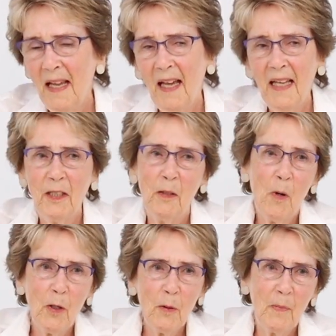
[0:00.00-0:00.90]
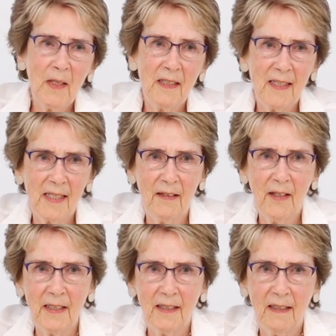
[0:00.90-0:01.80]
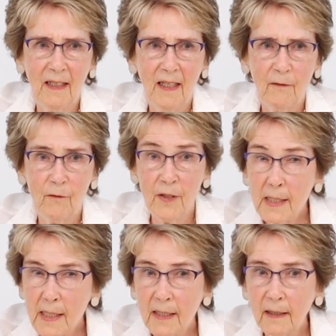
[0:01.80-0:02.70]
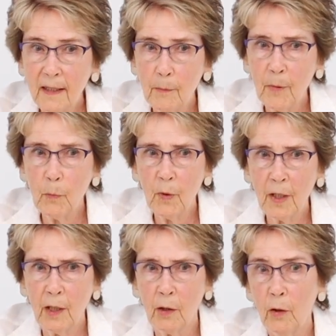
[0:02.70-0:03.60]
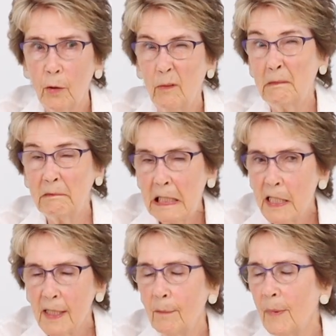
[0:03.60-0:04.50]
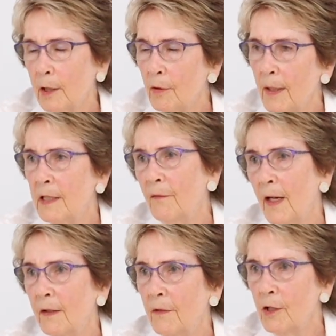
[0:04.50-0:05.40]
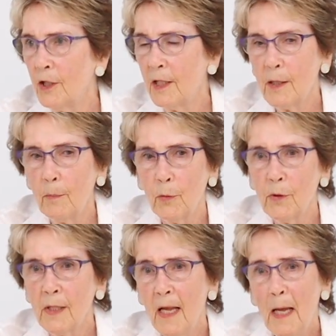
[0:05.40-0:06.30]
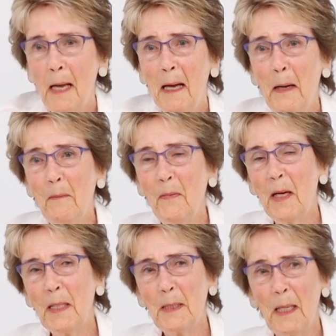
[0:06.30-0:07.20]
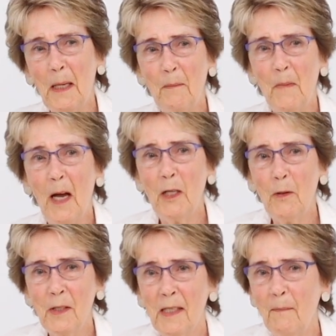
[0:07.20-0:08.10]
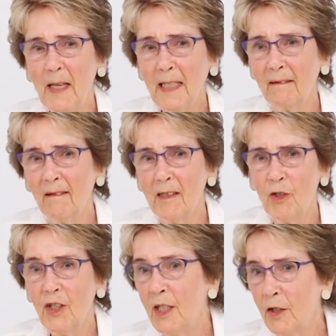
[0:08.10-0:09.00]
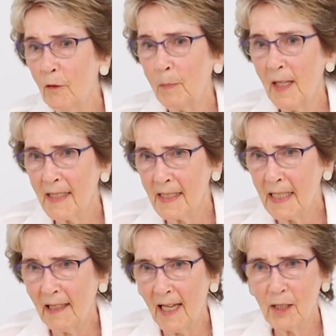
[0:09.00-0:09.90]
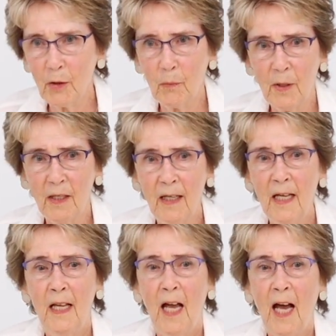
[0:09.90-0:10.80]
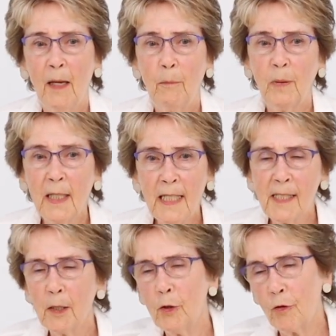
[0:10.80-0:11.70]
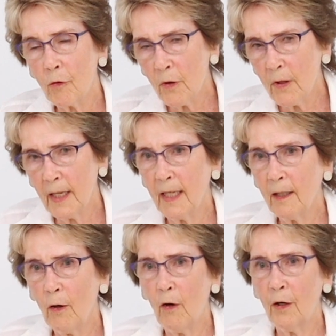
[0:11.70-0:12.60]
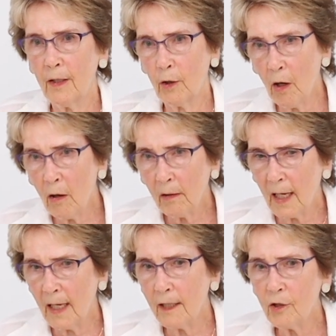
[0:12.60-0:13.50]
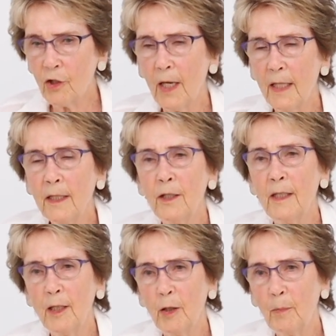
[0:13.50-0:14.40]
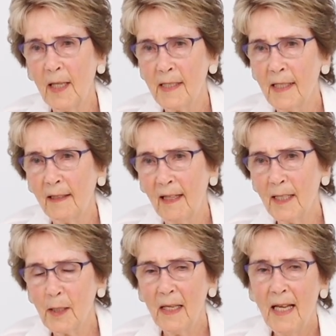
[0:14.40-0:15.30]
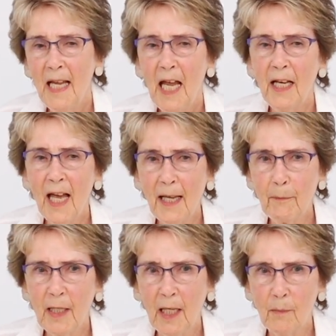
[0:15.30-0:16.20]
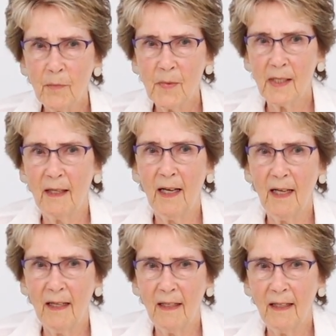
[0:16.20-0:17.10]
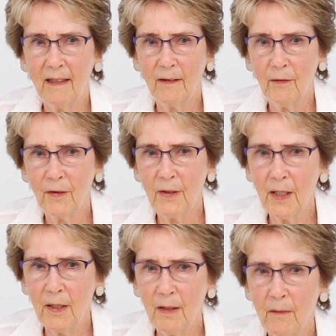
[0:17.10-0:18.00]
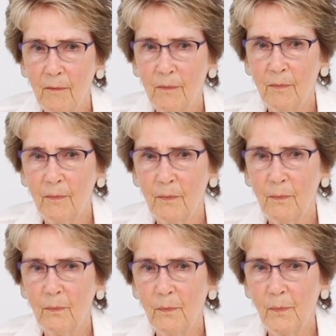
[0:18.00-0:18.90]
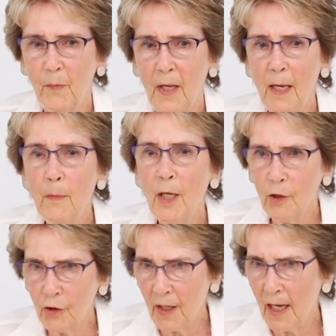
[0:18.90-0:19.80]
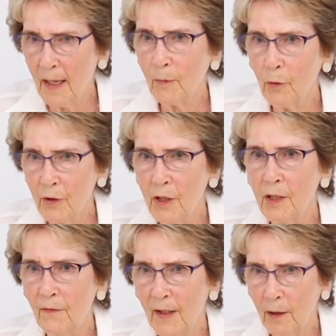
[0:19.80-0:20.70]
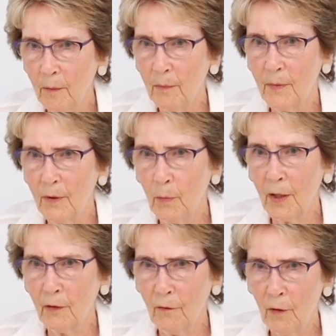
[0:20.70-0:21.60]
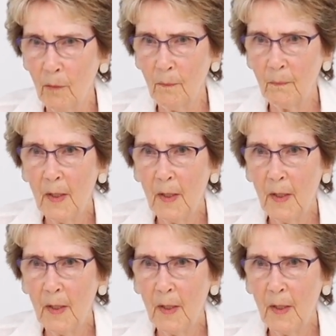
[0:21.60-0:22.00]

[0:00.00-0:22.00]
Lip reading: And the monoprints that I've recently been working on, or recent being 25 years I suppose, that I use a big sheet of plexiglass where I place a drawing or a collage underneath the plexiglass, and that becomes the image that I'm going to develop the work from.